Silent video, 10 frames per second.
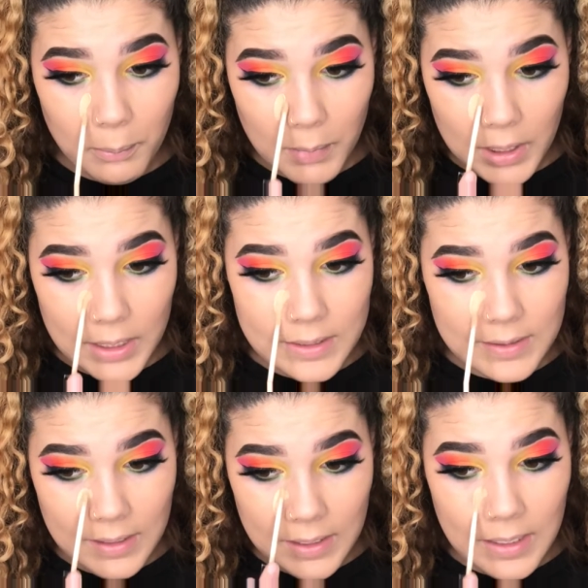
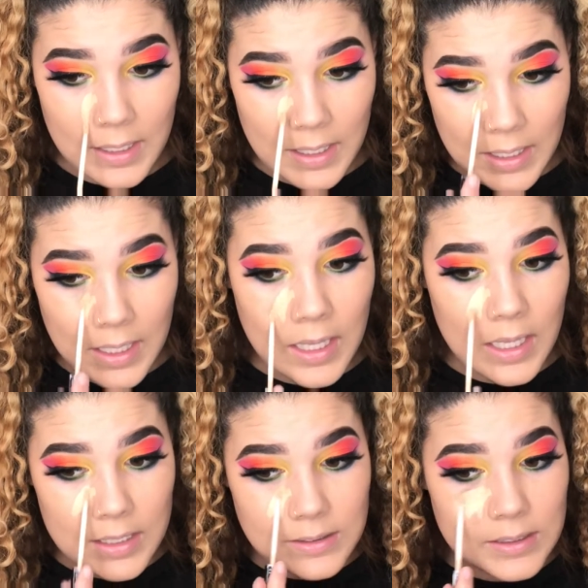But
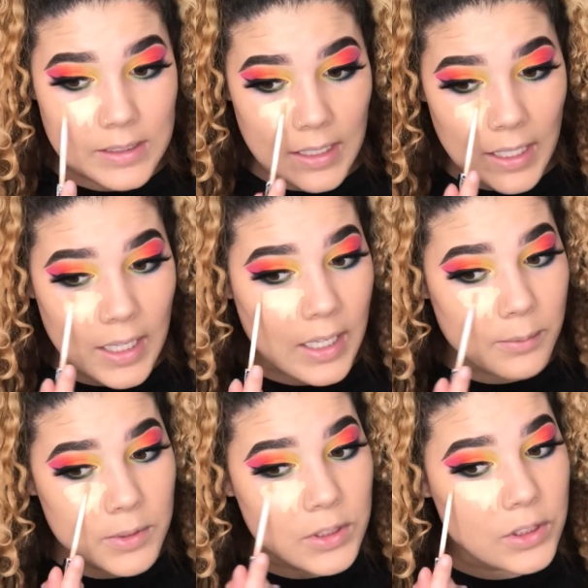today
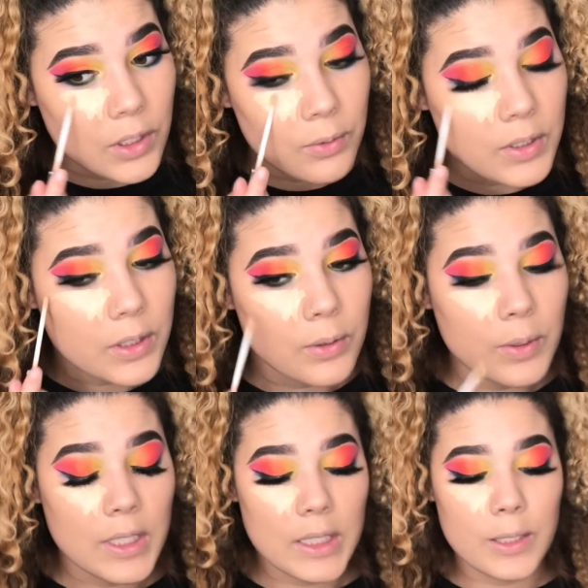I'm just showing you
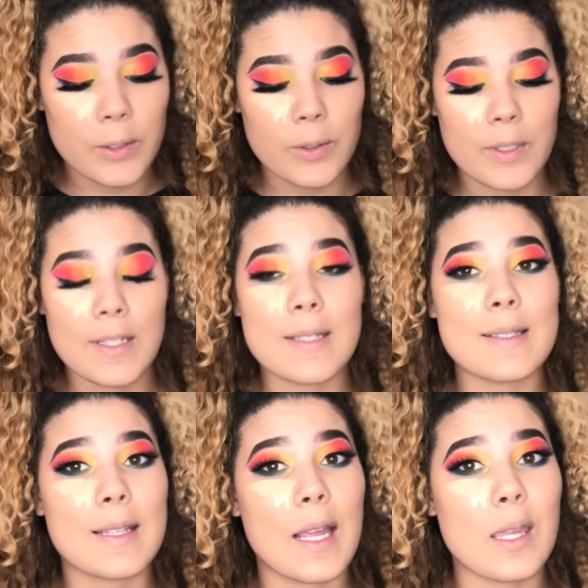a little
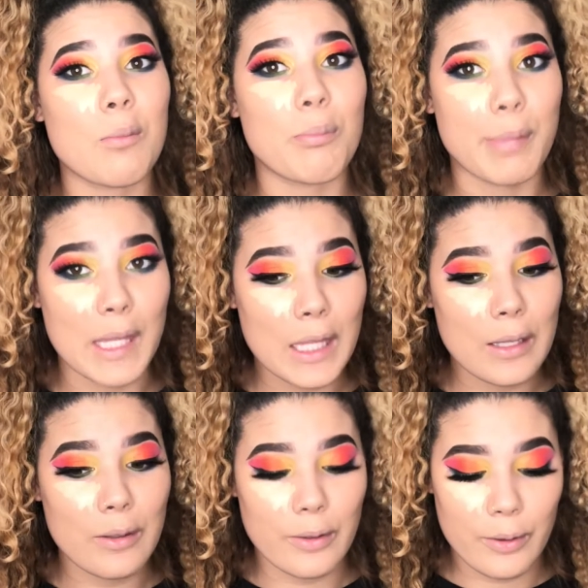slight beat,
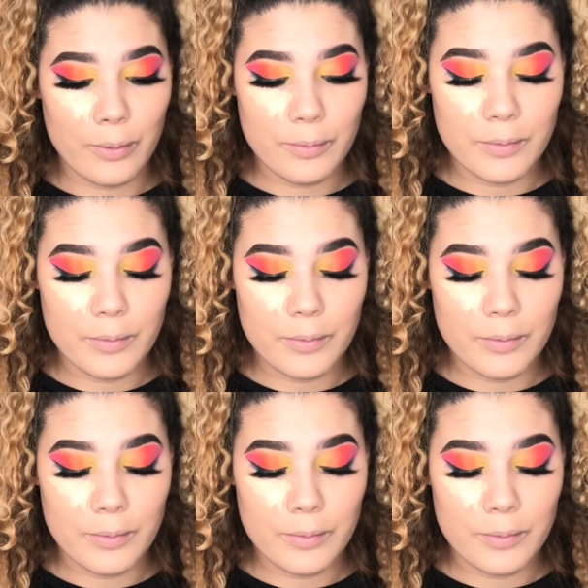you know.